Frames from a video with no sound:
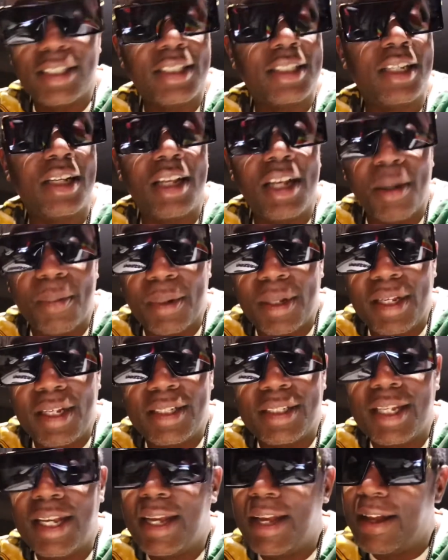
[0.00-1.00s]

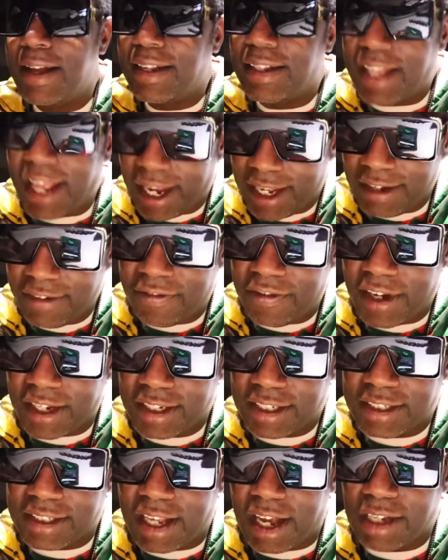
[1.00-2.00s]
celebrities, that can affect
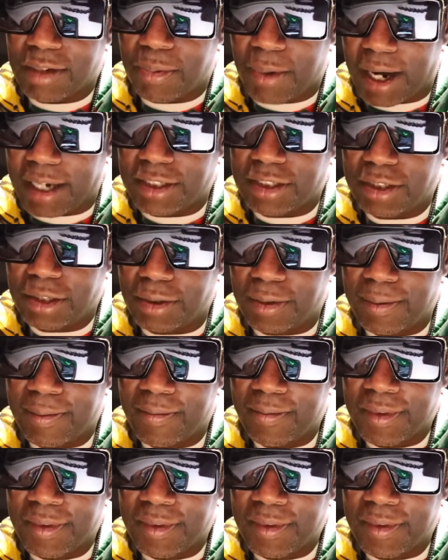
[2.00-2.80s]
the stock price too.